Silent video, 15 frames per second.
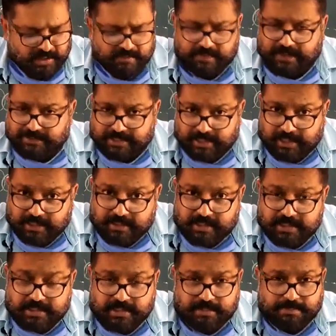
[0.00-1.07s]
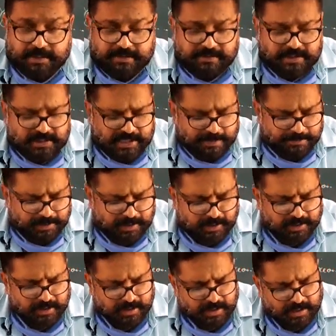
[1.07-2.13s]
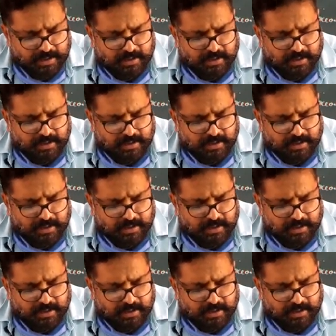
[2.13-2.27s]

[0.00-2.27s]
We have studied this in the previous chapter.